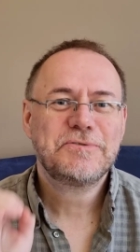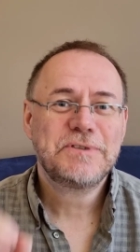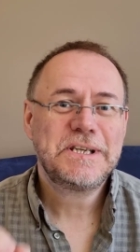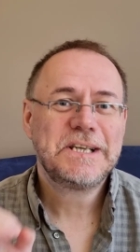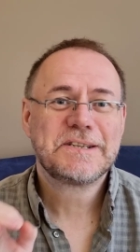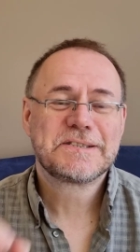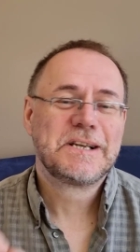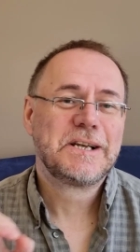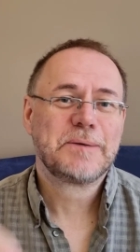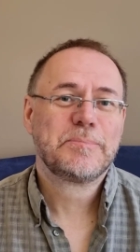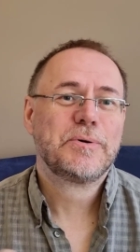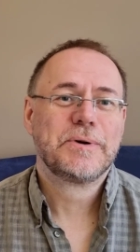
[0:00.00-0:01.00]
unique
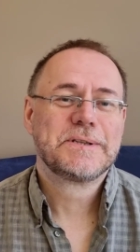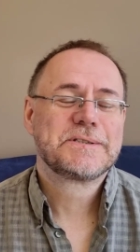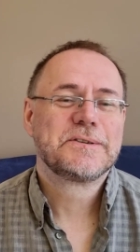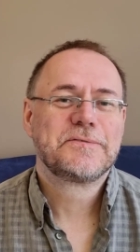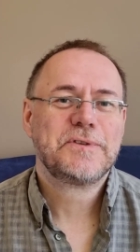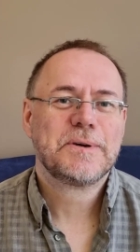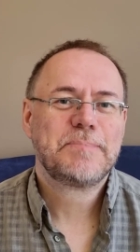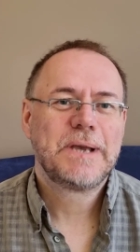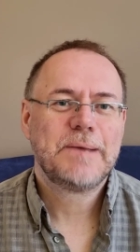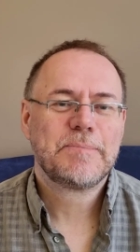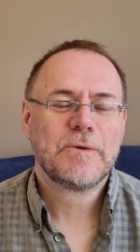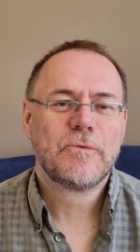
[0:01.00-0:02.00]
selling points of your
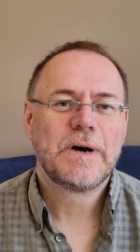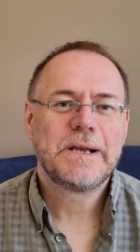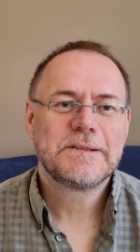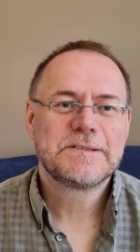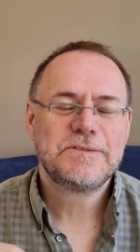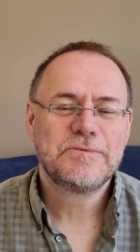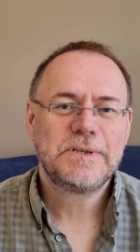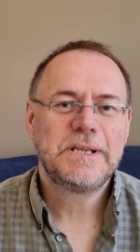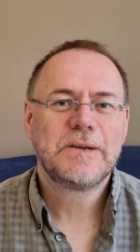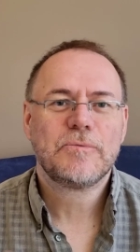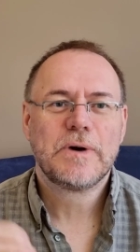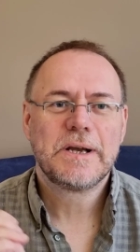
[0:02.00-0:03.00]
paper, why it's
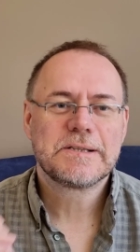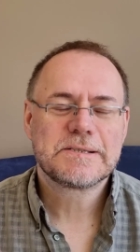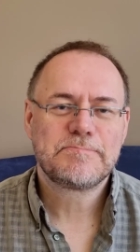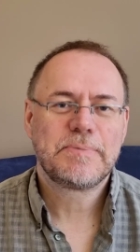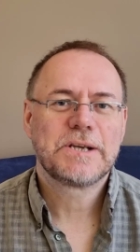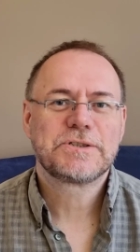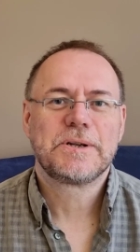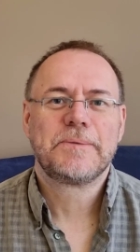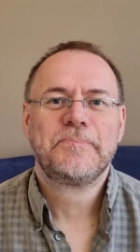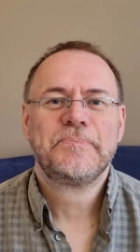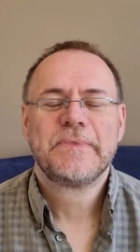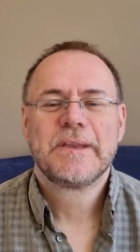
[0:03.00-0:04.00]
unique, why it's
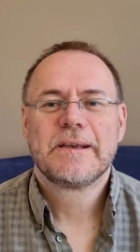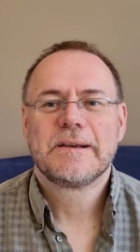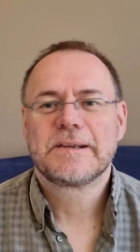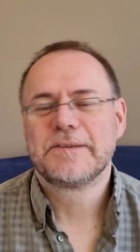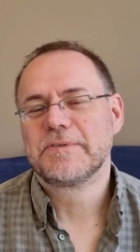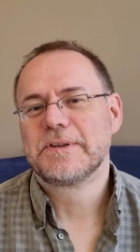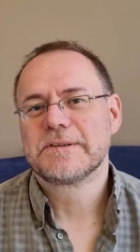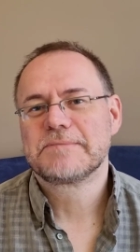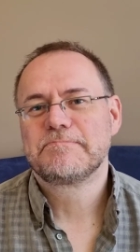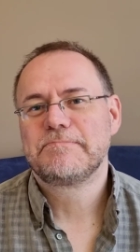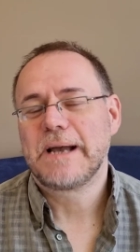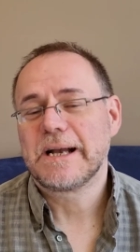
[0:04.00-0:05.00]
special, given the
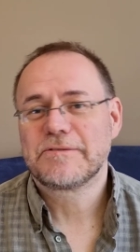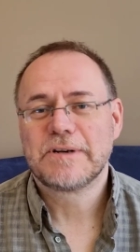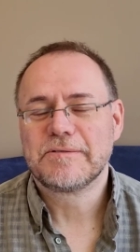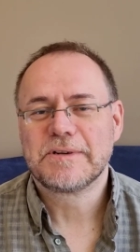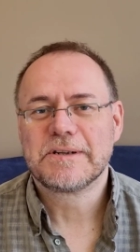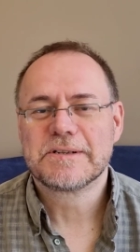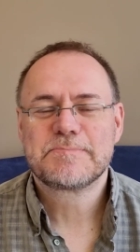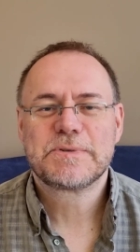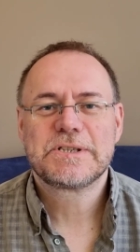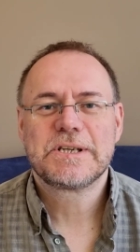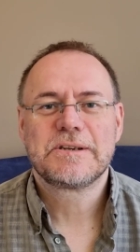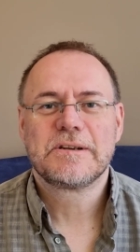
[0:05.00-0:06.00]
background in this
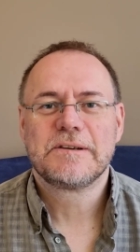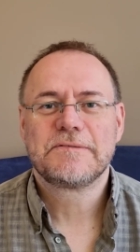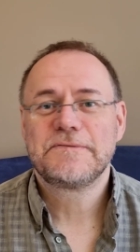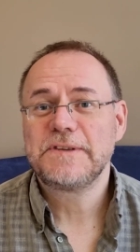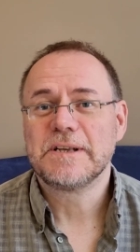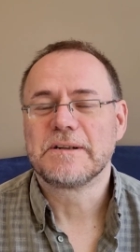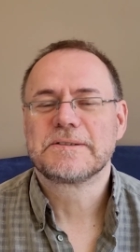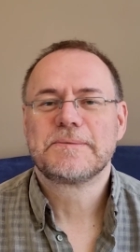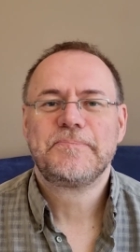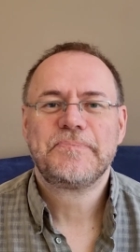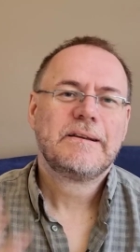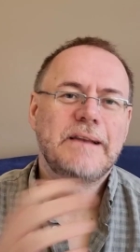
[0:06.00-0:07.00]
particular field.
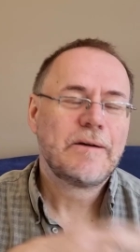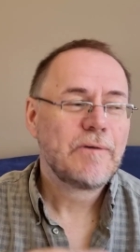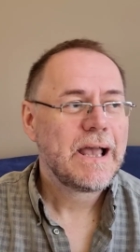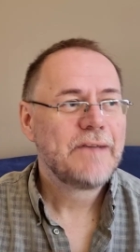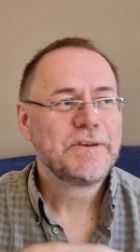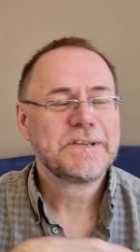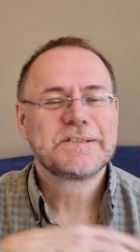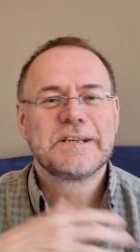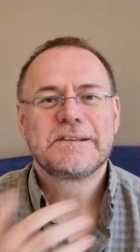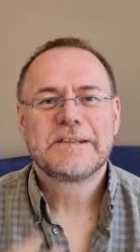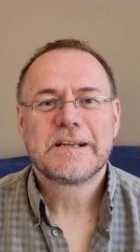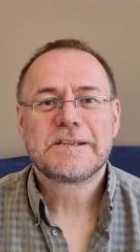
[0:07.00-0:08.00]
Now, having
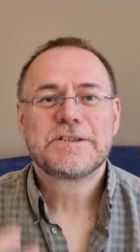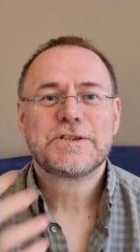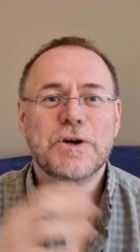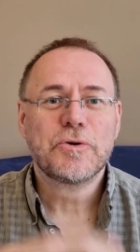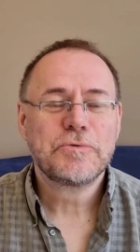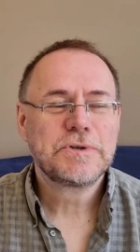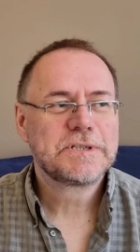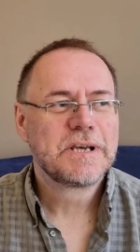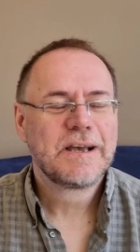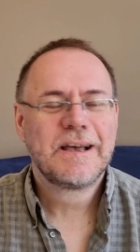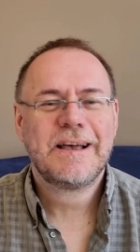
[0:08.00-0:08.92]
said that, don't